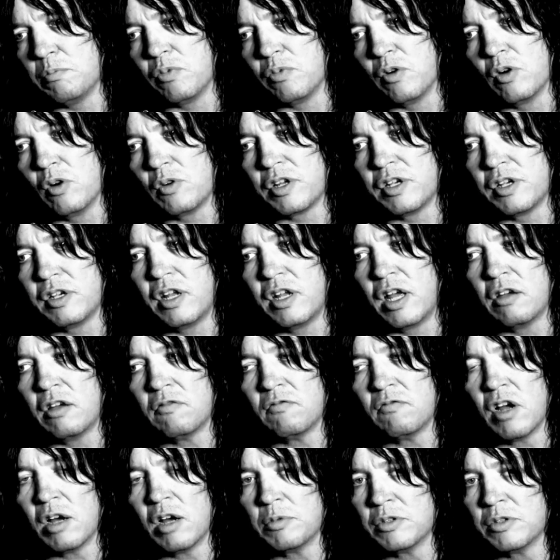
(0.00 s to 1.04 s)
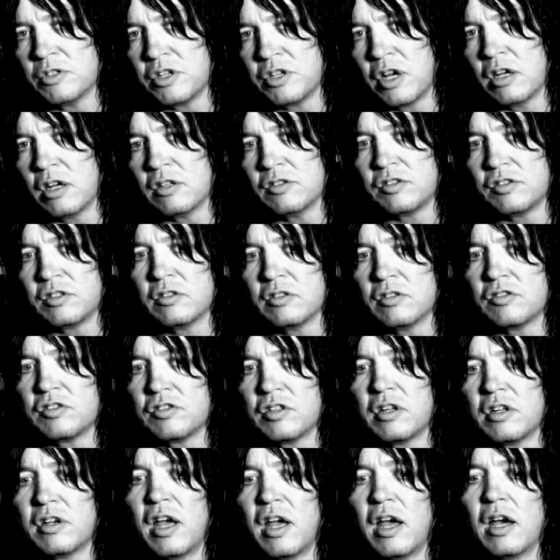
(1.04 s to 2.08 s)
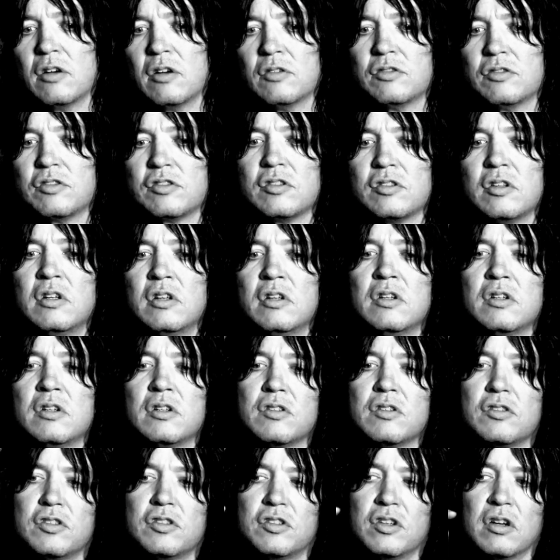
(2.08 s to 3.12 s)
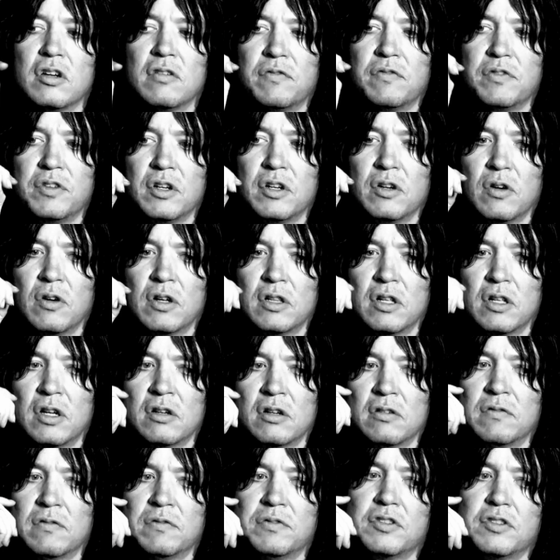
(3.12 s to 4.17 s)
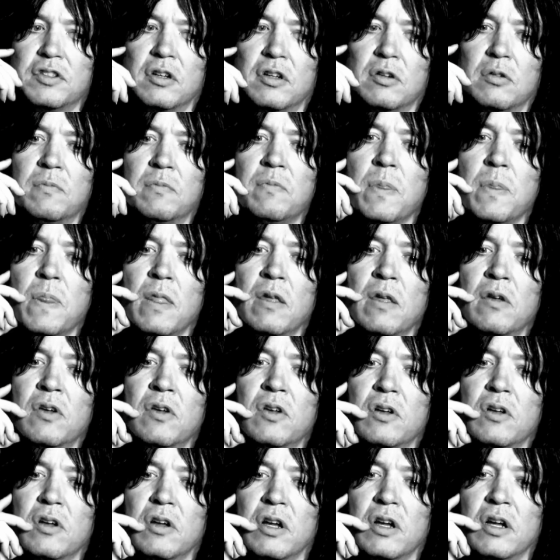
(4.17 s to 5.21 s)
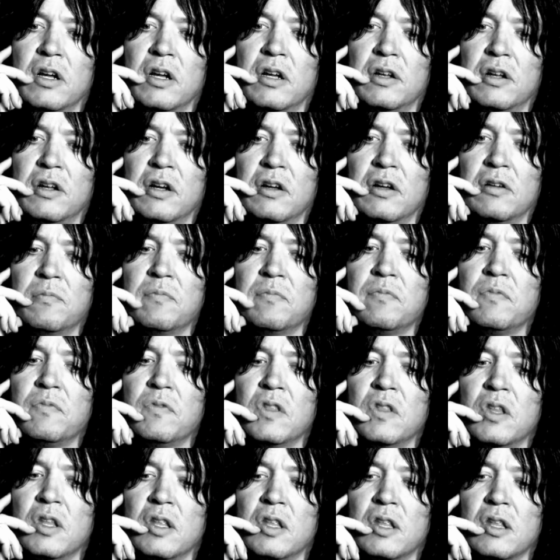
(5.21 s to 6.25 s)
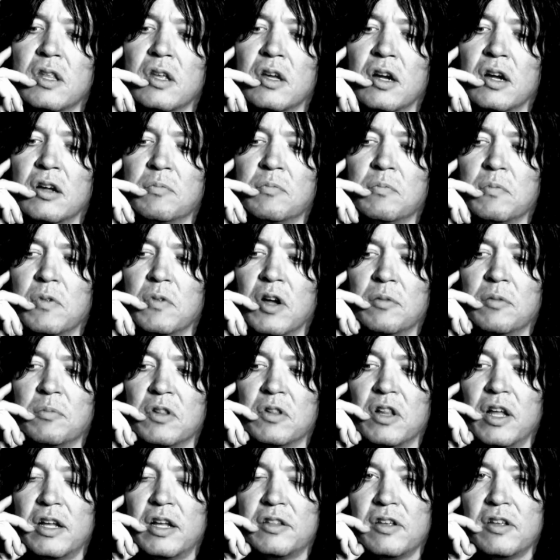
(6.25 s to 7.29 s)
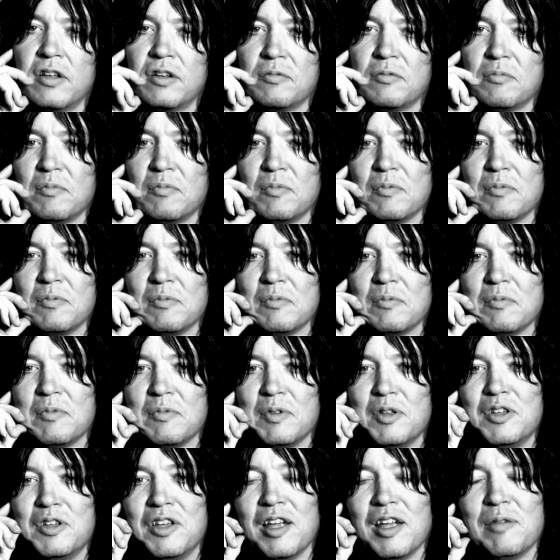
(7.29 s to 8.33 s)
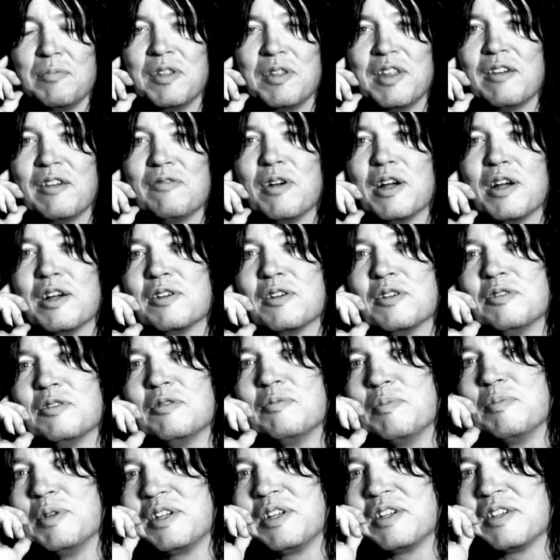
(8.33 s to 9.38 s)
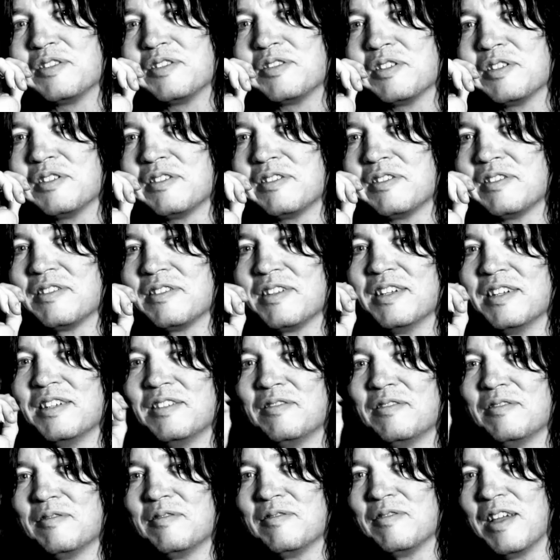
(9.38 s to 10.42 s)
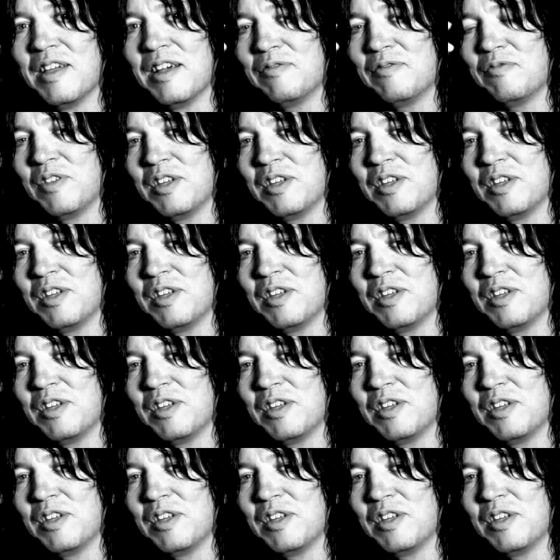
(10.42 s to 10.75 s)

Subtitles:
broken down Robert Johnson and Son House stuff, you know, I love. So, and I'm glad that he gave me that record, because I